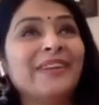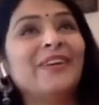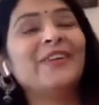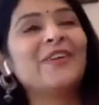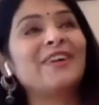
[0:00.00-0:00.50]

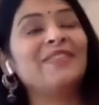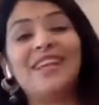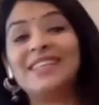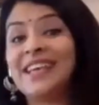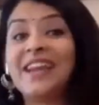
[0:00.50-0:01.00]
No, no
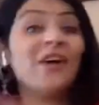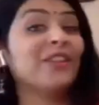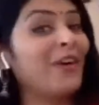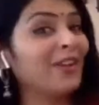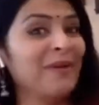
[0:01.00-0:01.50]
complaints there.
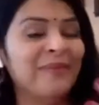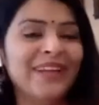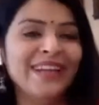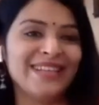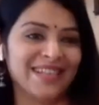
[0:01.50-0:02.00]
Although, although I'm
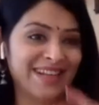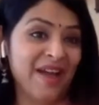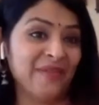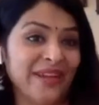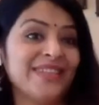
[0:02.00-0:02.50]
eating,
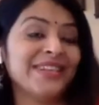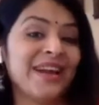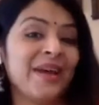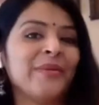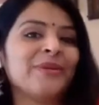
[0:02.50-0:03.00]
I'm
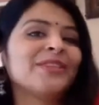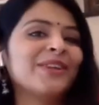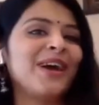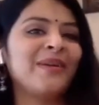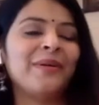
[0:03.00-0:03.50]
eating. I mean, because you
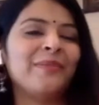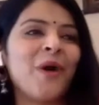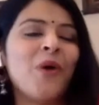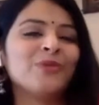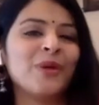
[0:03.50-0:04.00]
know, I'm,
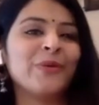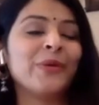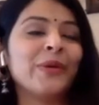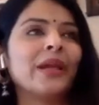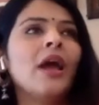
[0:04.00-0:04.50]
yeah. I'm
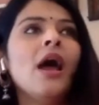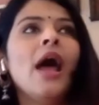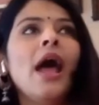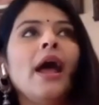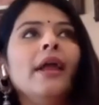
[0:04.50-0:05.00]
cooking.
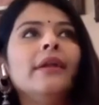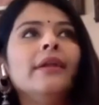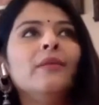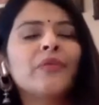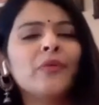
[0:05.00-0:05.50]

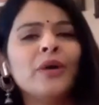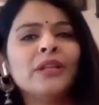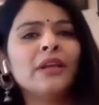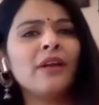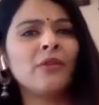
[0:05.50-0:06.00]
And uh,
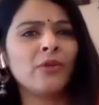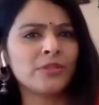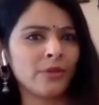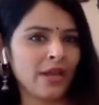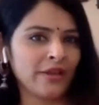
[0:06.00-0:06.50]
one thing I would
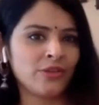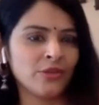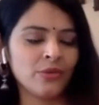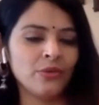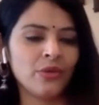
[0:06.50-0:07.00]
also like
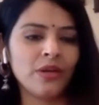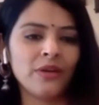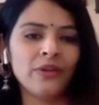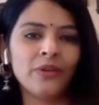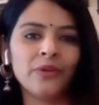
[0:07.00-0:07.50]
to, uh,
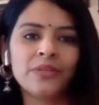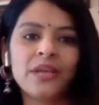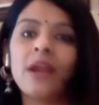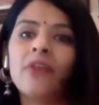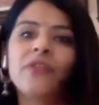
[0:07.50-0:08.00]
you know,
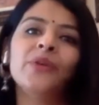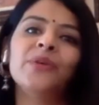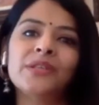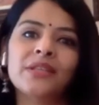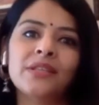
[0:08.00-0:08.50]
tell our
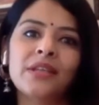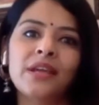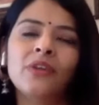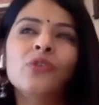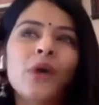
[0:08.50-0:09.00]
viewers is
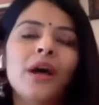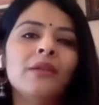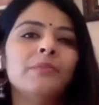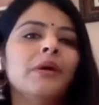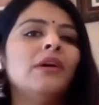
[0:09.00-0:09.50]
that do
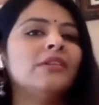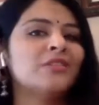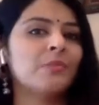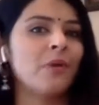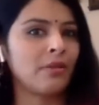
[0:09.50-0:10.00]
help uh,
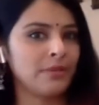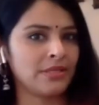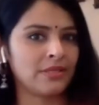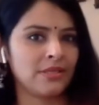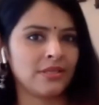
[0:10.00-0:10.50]
small
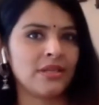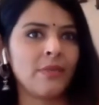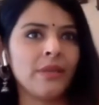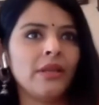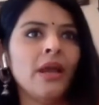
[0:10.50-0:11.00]
businesses.
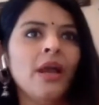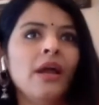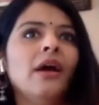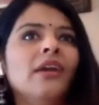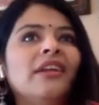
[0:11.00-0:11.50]
I mean,
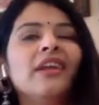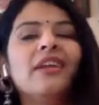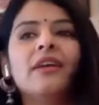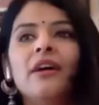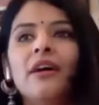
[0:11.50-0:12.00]
uh, yeah. take
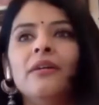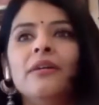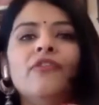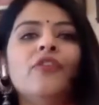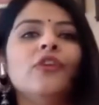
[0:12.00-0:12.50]
uh,
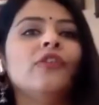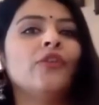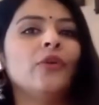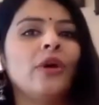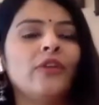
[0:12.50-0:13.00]
if you if
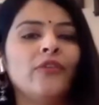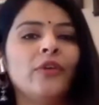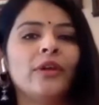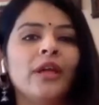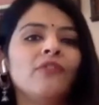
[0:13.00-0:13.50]
you if
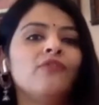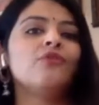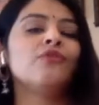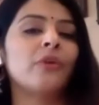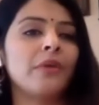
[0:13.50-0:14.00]
you are getting
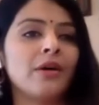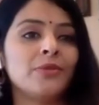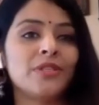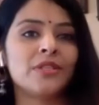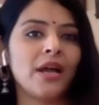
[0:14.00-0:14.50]
food from
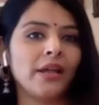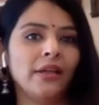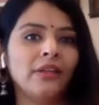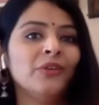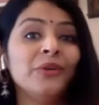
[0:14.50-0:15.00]

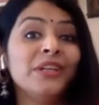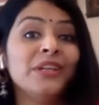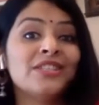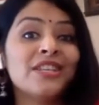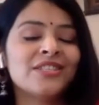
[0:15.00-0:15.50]
outside, you know,
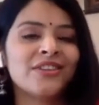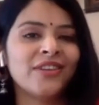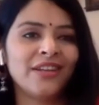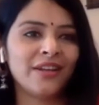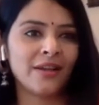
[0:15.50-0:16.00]
it's it's
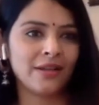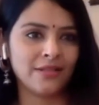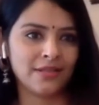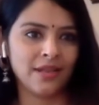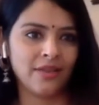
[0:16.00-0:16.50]
really not
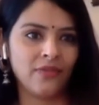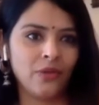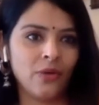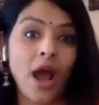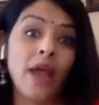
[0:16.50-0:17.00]
unsafe.
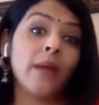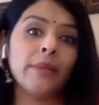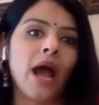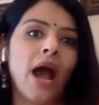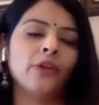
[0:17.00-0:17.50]
You know, I I
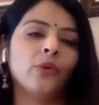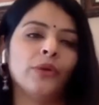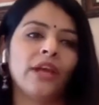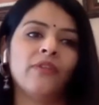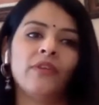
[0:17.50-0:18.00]
mean, I do
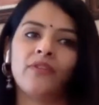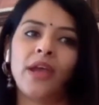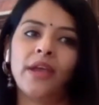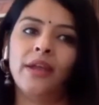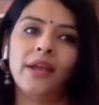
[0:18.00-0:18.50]
it every
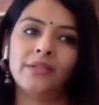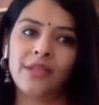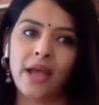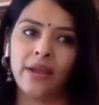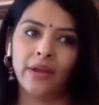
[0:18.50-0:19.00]
Friday and
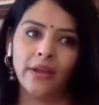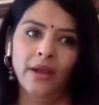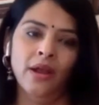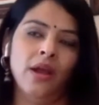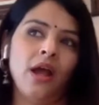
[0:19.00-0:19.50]
Saturday.
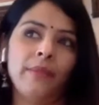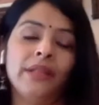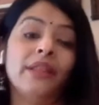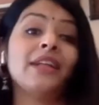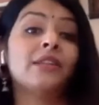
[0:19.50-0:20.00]
Yeah. I
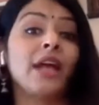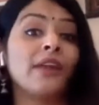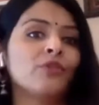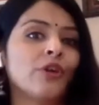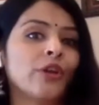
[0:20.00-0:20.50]
mean that
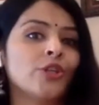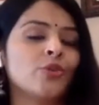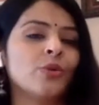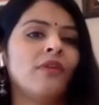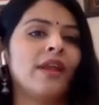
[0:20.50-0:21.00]
that was a
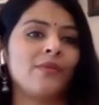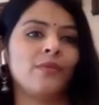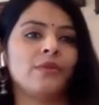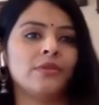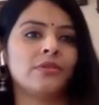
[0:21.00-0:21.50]
ritual when I
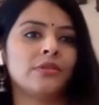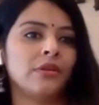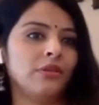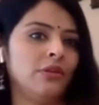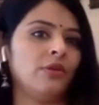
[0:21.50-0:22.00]
was
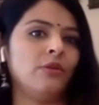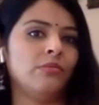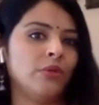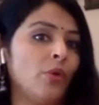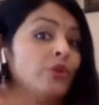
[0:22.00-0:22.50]
uh, you
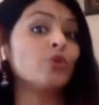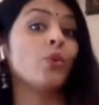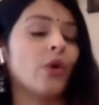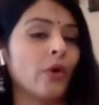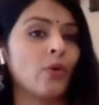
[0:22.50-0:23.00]
know going to
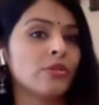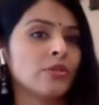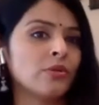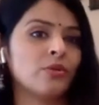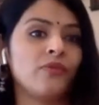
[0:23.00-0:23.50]
work also.
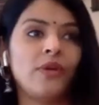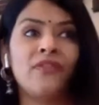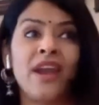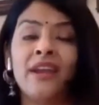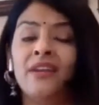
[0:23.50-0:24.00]
So
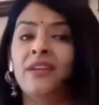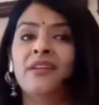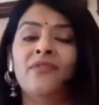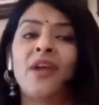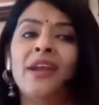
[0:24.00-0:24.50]
Friday
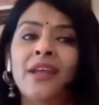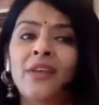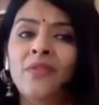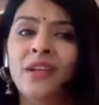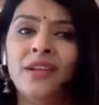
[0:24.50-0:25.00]
uh, Friday
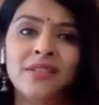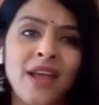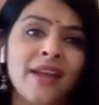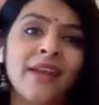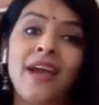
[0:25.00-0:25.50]
evening and
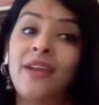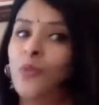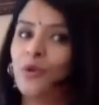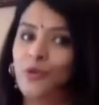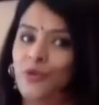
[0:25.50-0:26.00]
Saturday I
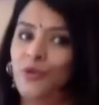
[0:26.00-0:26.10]
don't know.